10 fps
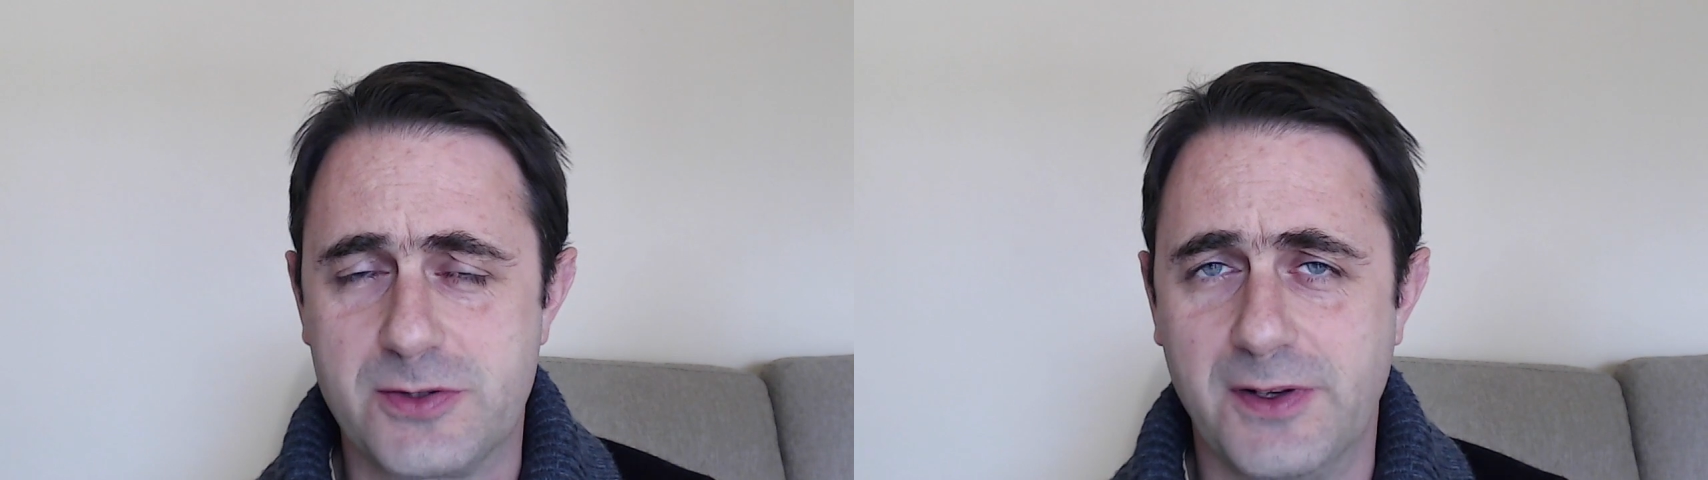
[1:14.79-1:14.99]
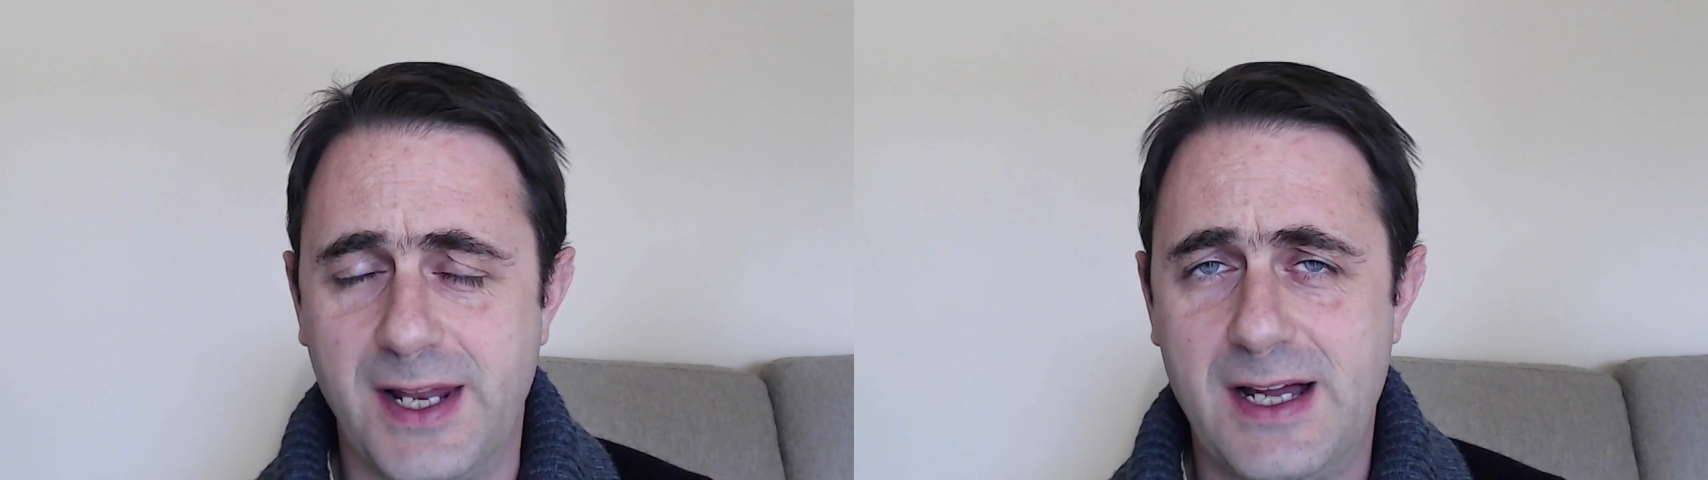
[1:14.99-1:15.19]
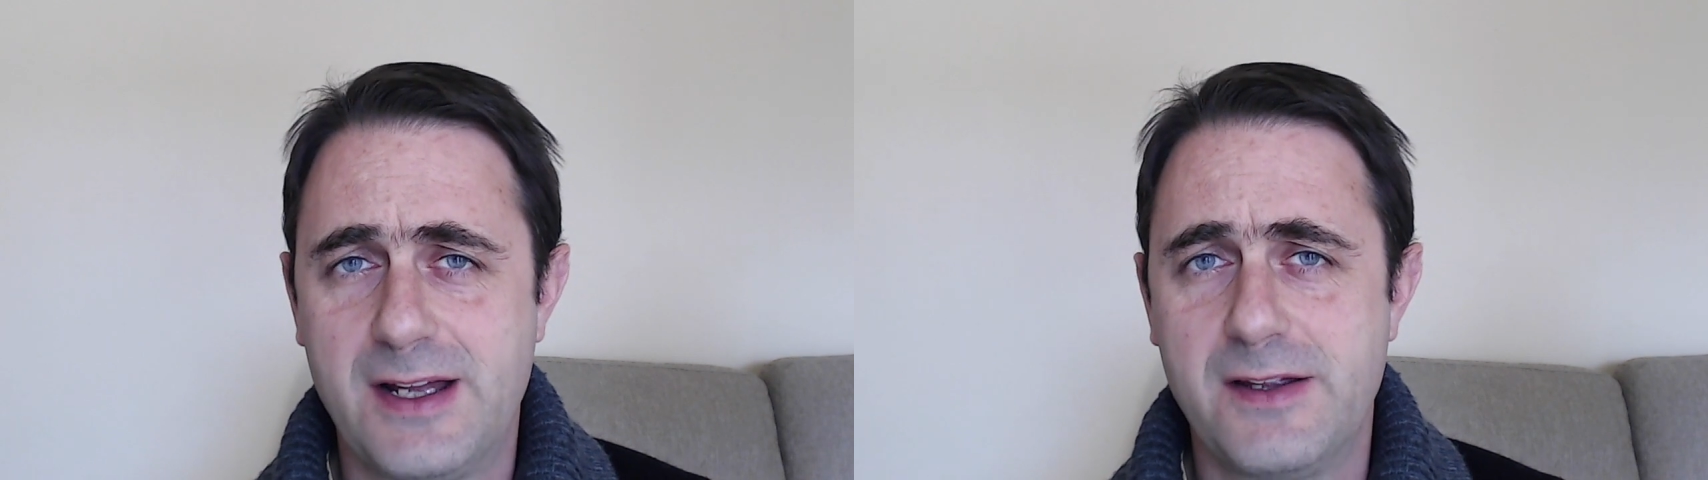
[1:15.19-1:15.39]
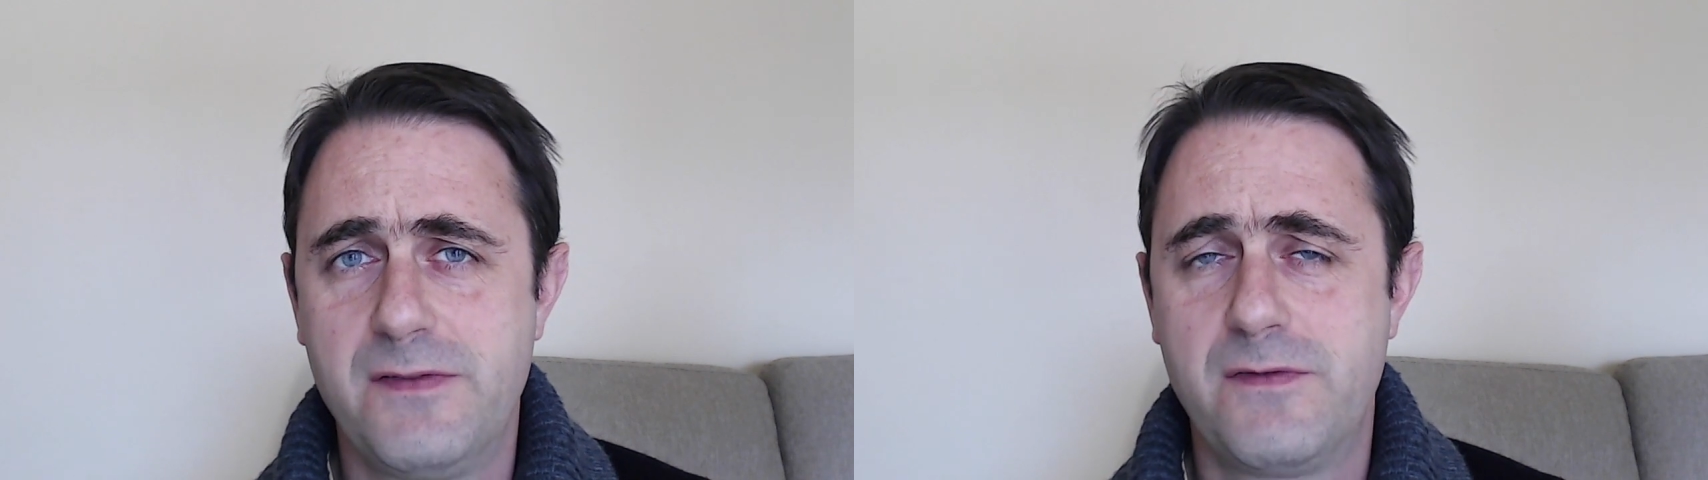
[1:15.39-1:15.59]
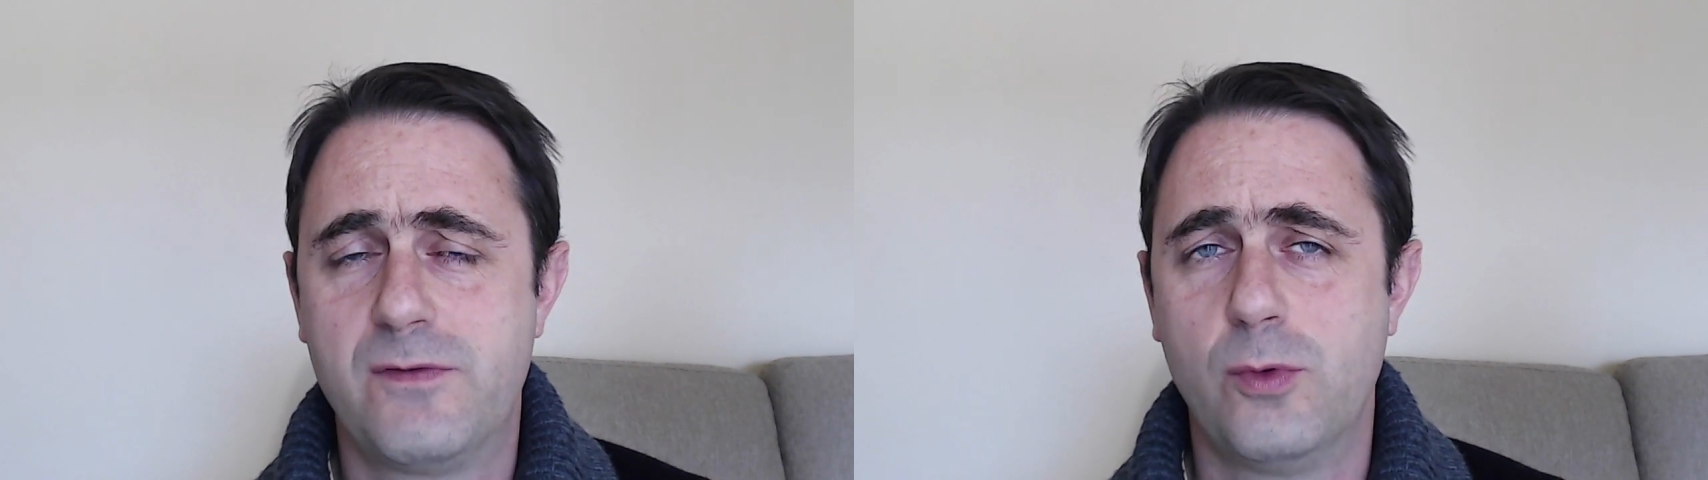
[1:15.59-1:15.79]
to
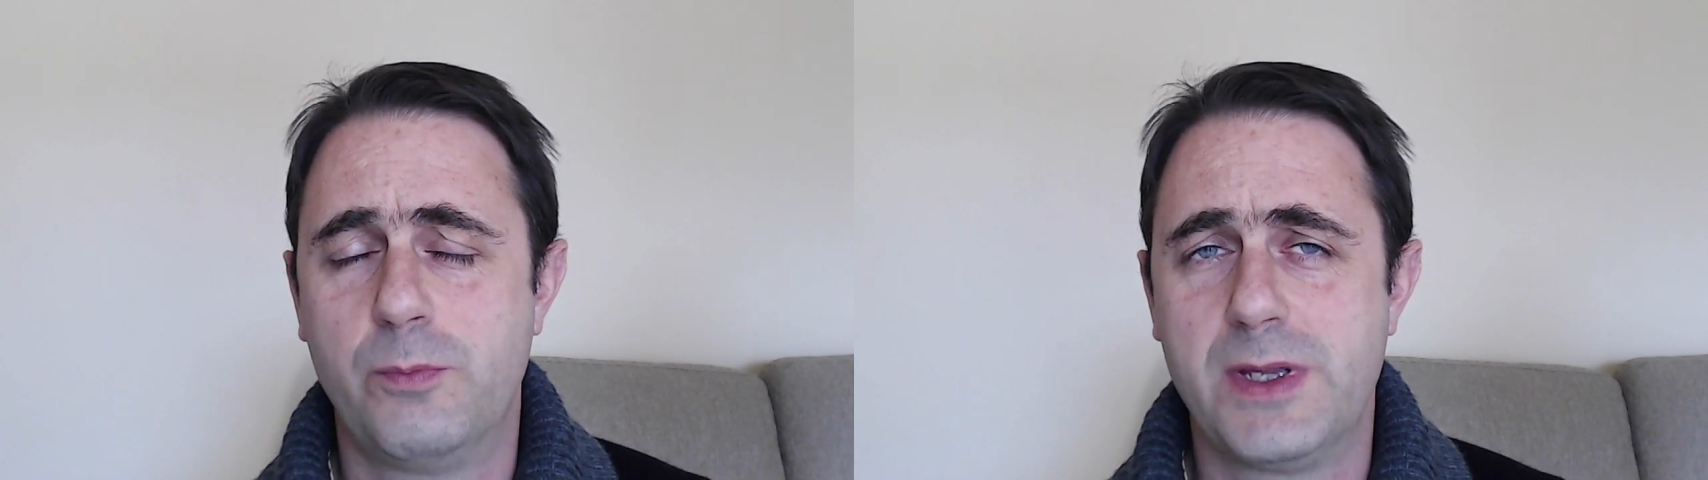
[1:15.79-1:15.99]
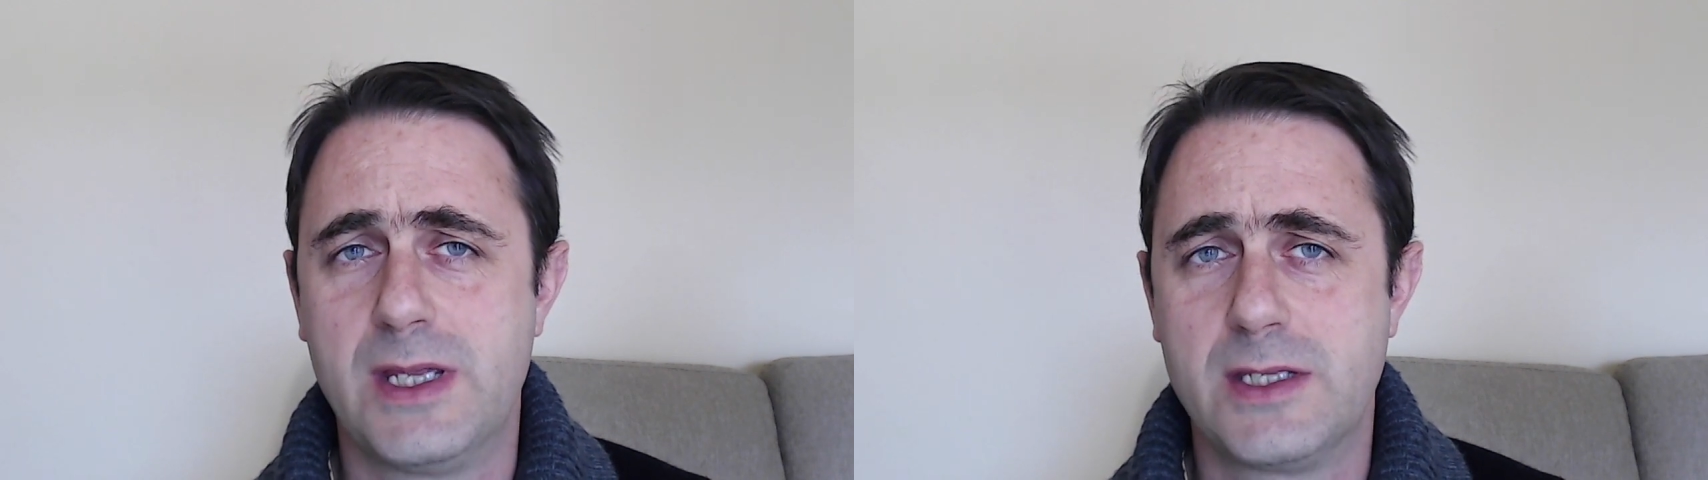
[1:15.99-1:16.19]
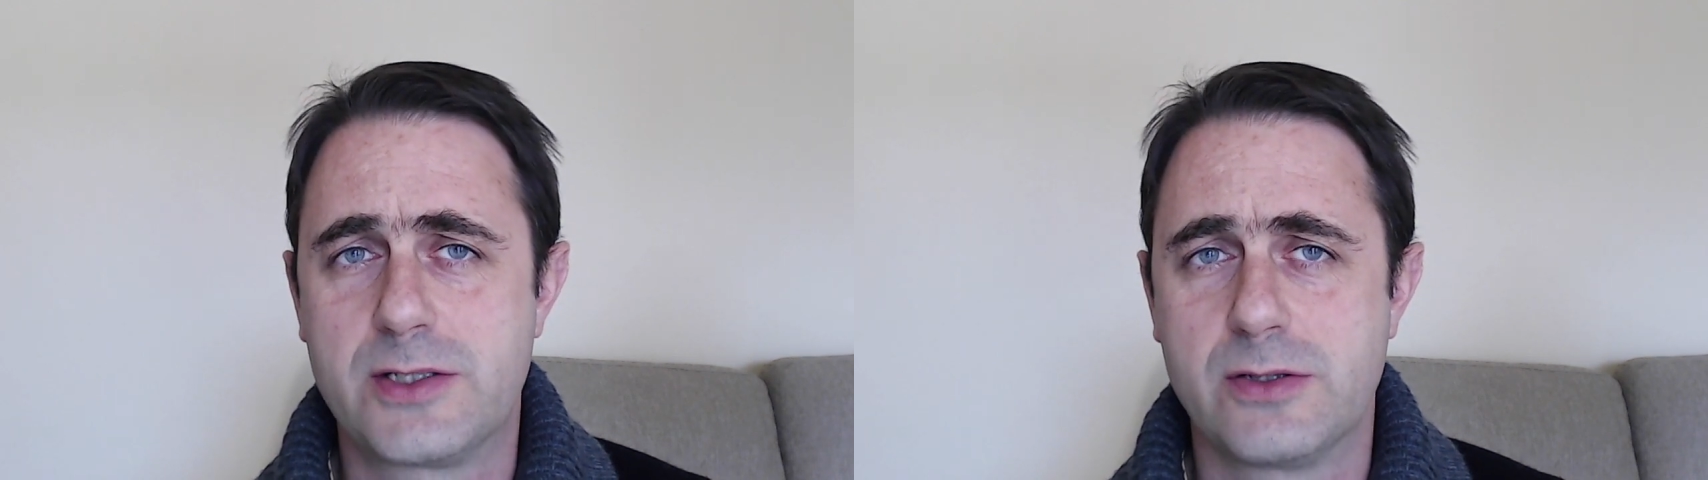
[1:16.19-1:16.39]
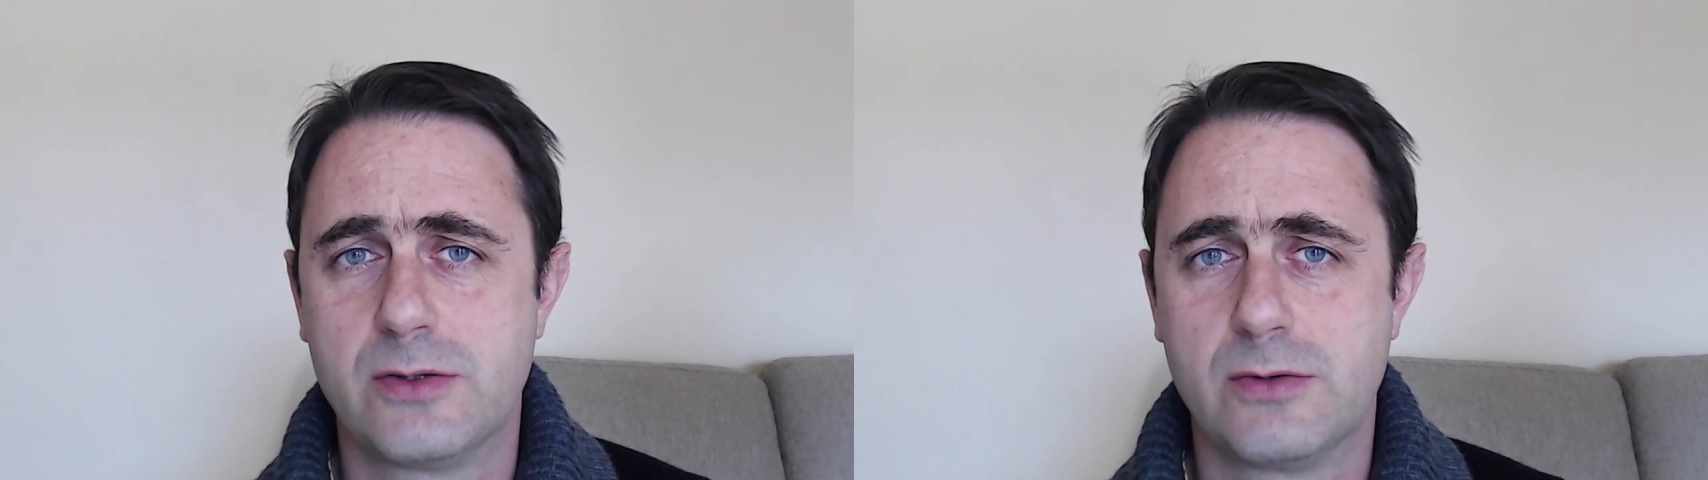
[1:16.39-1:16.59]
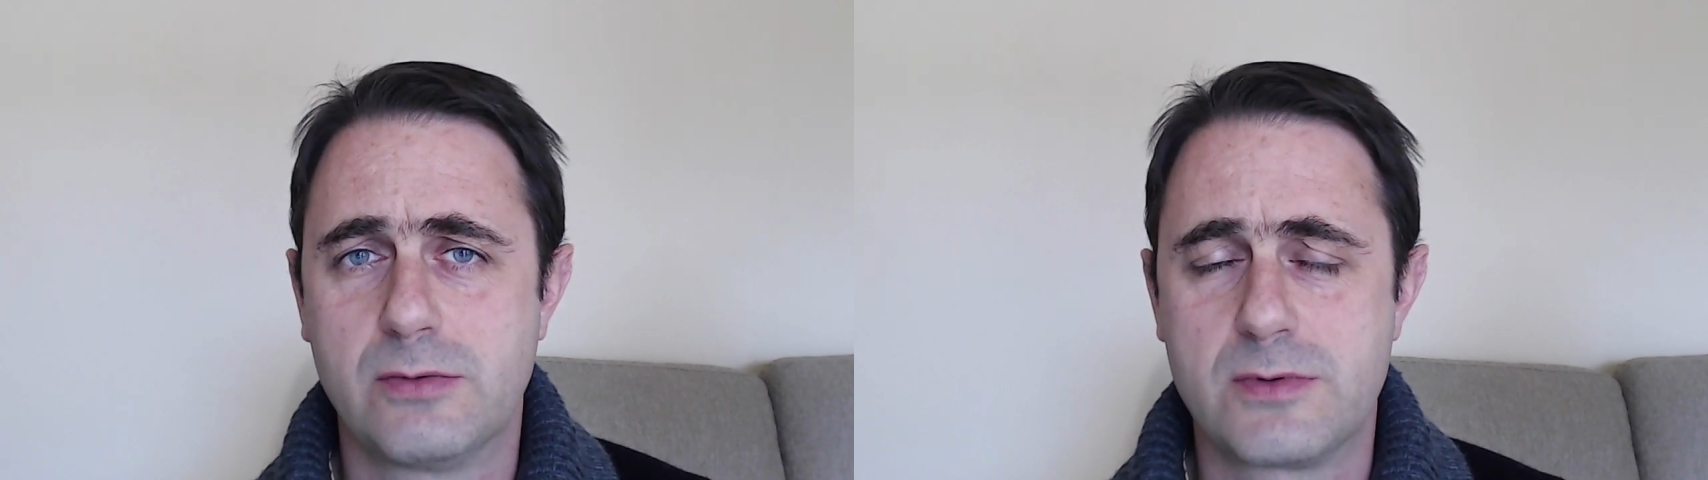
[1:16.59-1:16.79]
life will be
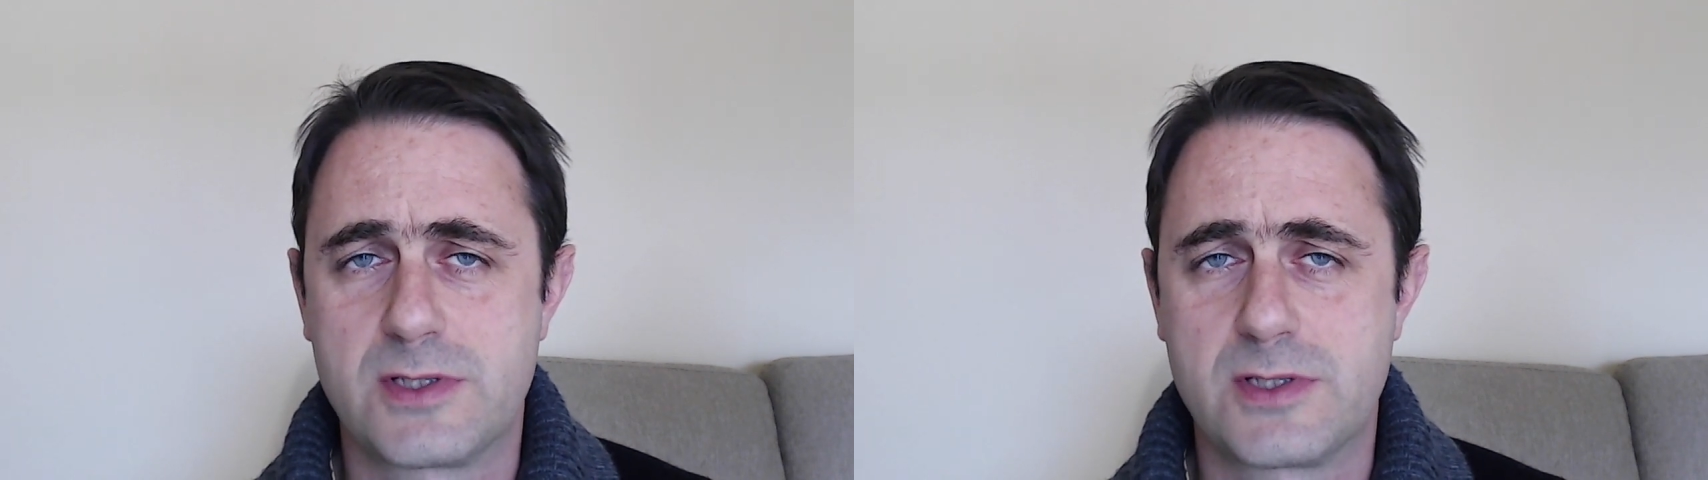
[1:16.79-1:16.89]
to